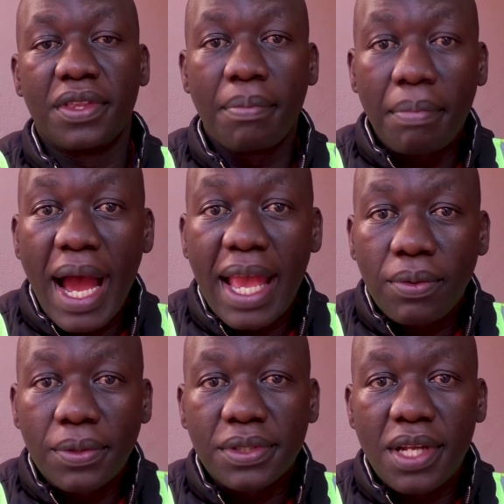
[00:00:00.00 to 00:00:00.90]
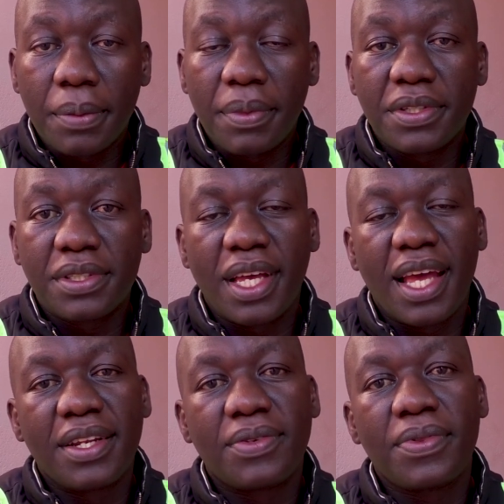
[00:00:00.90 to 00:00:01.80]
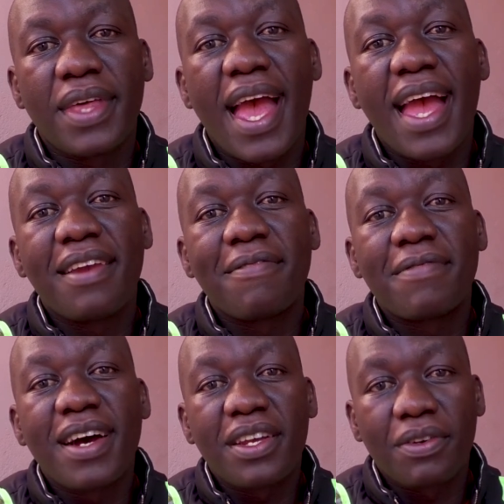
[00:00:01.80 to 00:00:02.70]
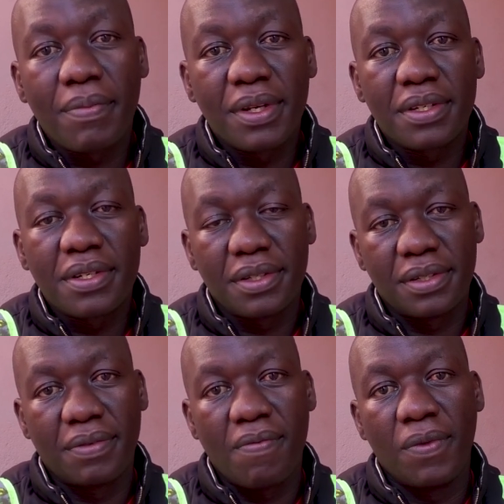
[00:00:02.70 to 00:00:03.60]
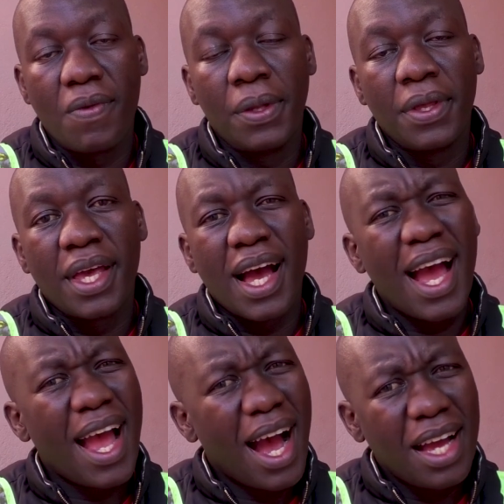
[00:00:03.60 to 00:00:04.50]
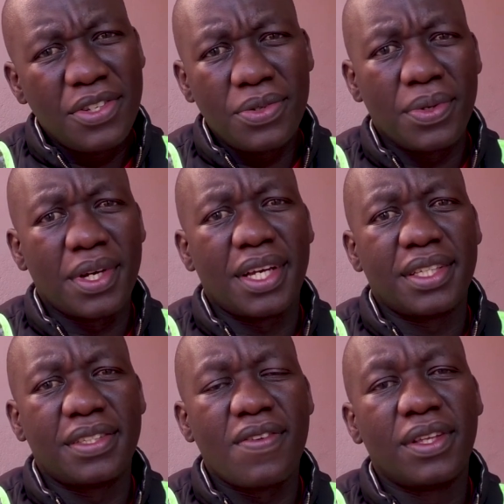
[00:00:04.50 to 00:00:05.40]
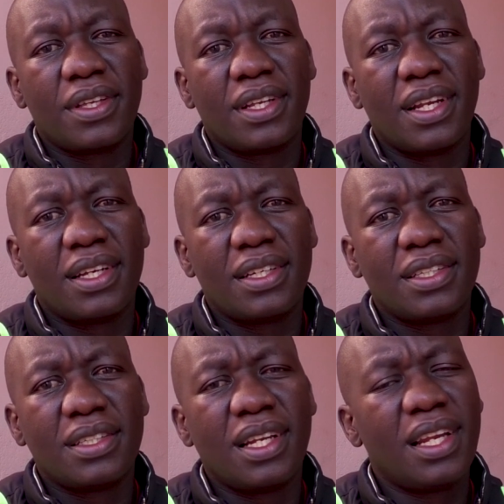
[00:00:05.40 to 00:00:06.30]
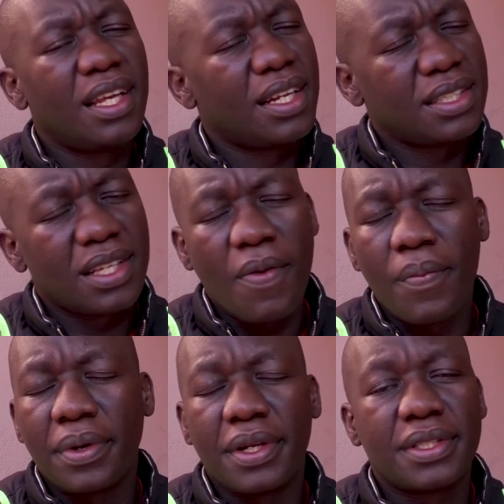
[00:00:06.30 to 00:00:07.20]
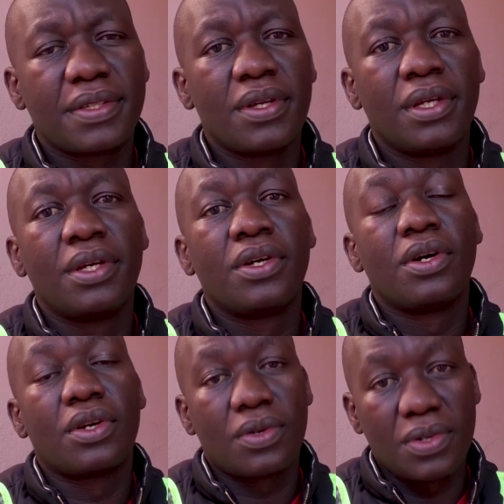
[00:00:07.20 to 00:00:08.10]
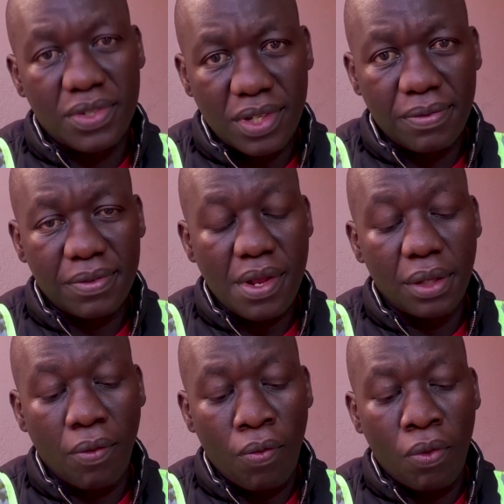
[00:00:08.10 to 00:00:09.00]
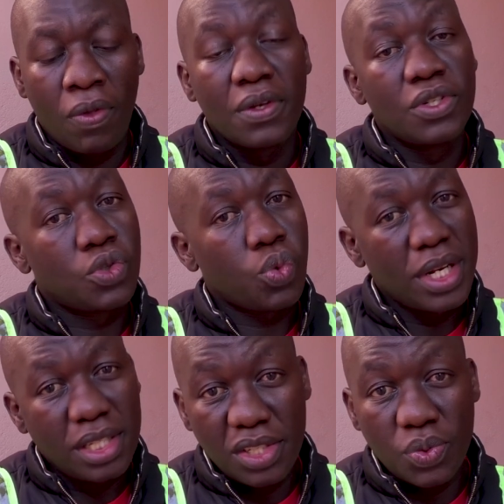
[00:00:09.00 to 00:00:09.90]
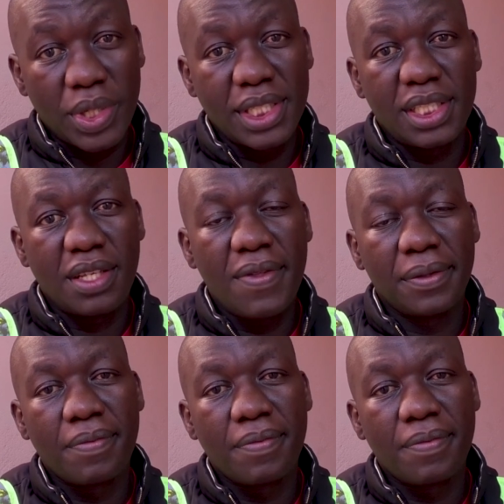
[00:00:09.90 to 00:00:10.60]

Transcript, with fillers: the bike was damaged, and to the environment. I urge you guys, let us embrace road safety. twenty twenty,